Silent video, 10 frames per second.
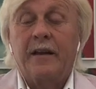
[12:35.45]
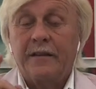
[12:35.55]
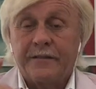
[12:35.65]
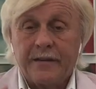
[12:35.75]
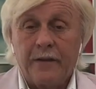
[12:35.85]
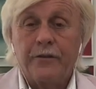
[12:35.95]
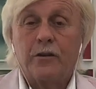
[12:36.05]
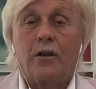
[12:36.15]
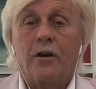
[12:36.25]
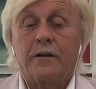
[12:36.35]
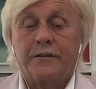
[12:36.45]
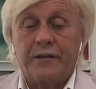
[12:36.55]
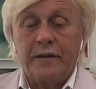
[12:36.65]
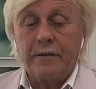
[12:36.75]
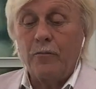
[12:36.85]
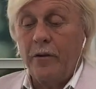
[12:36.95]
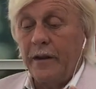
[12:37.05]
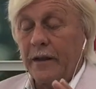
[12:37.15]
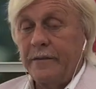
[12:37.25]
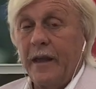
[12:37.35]
at 7 o'clock, Sunday
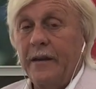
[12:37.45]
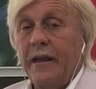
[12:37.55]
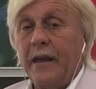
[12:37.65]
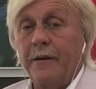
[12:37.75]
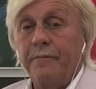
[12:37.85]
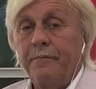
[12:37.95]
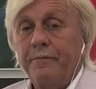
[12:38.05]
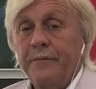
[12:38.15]
morning at 10 a.m.